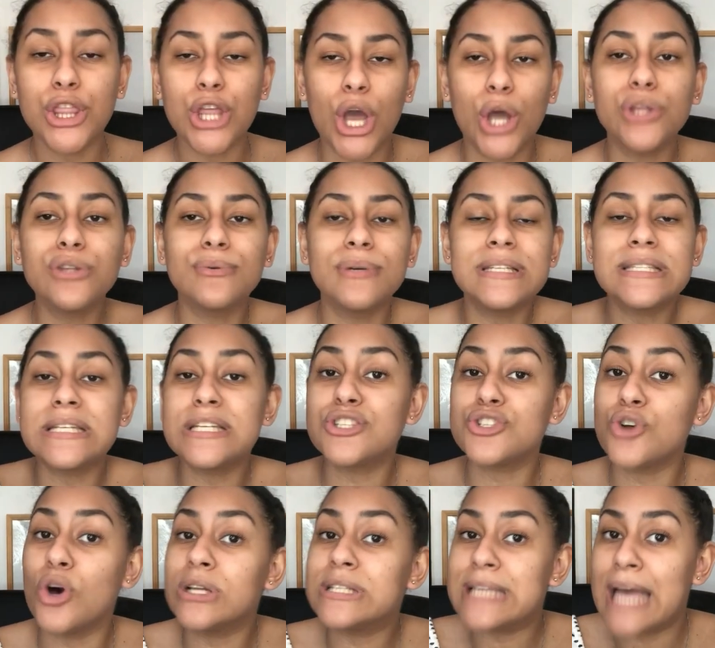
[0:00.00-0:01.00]
The only reason
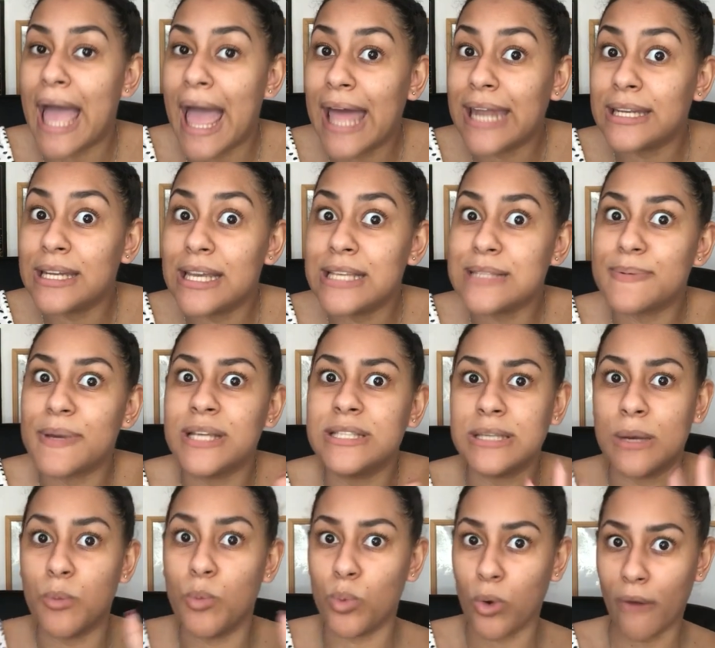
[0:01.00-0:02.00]
it's not a 10 is because
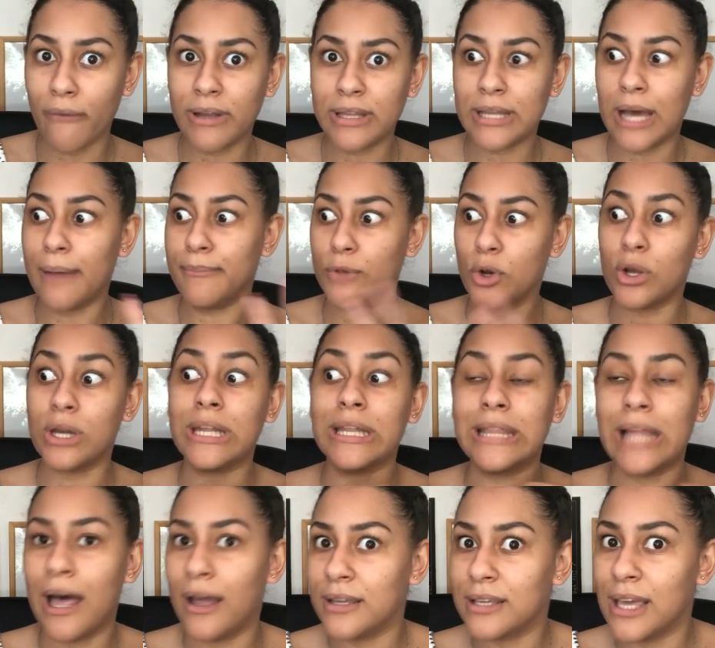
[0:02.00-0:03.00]
I'm worried that I'm not going to
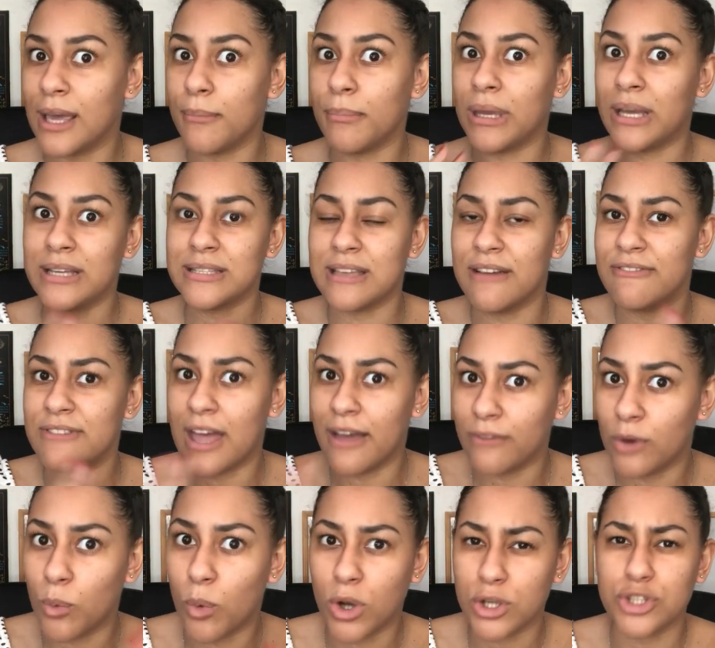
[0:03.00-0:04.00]
like it because I've
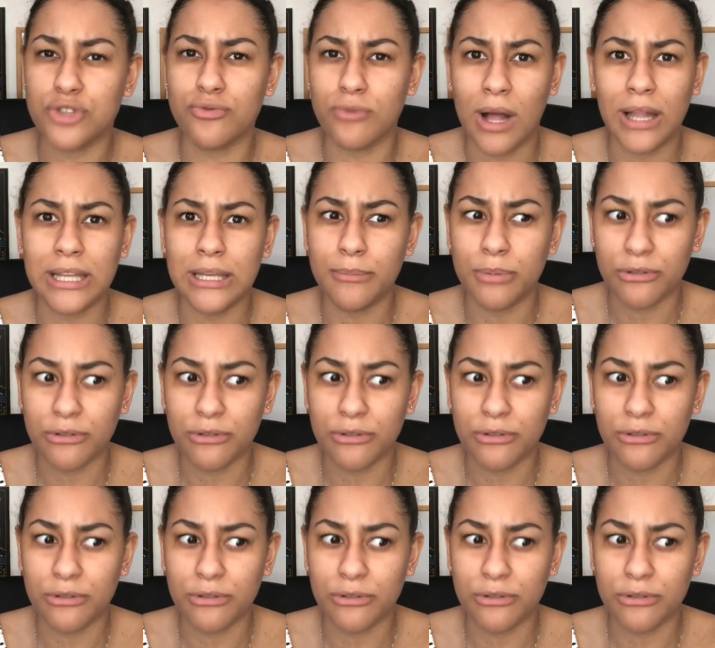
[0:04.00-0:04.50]
never watched rally